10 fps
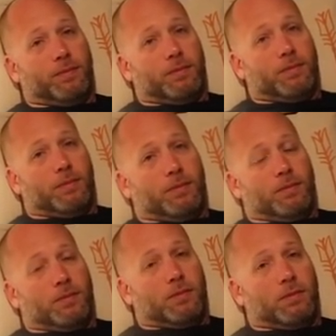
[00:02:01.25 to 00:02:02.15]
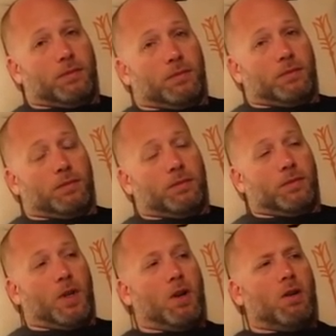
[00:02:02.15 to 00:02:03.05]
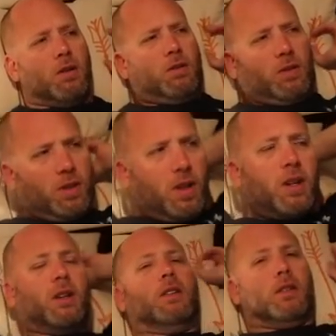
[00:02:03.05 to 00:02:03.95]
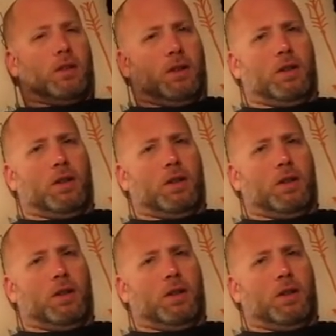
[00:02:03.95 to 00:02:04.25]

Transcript: I had some tea. Oh, okay. I'll brush my teeth and